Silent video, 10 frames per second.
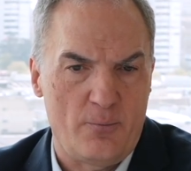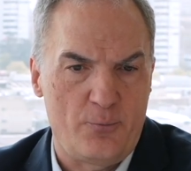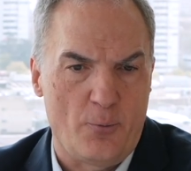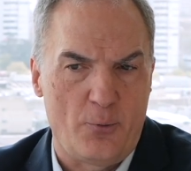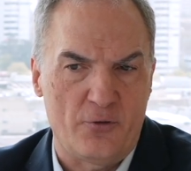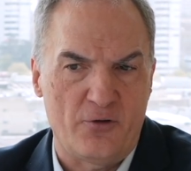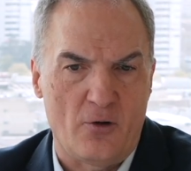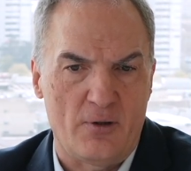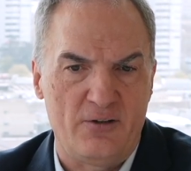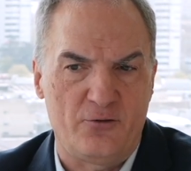
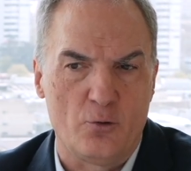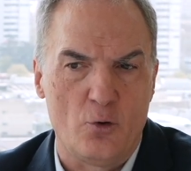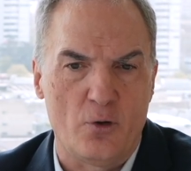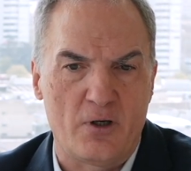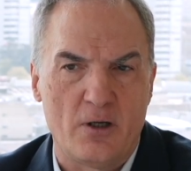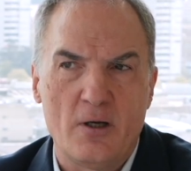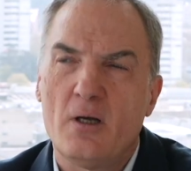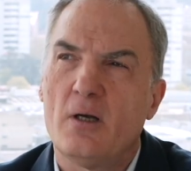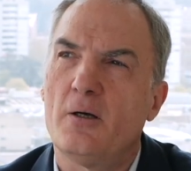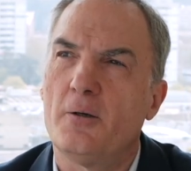proposal is to look
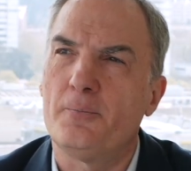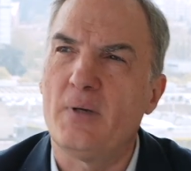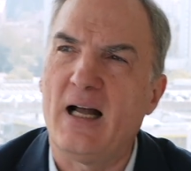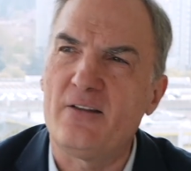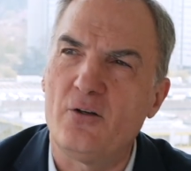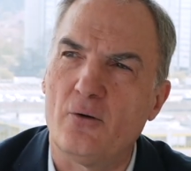at